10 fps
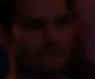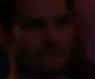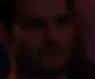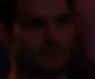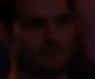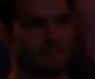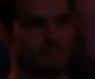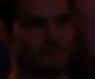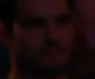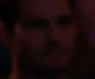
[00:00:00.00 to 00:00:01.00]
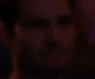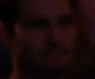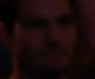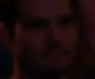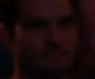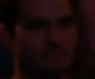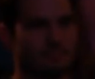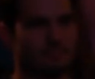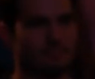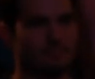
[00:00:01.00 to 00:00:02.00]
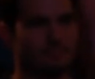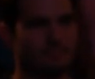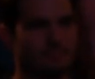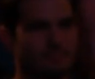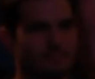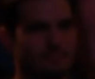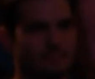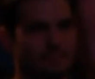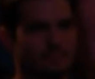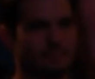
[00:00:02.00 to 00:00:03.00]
(not speaking)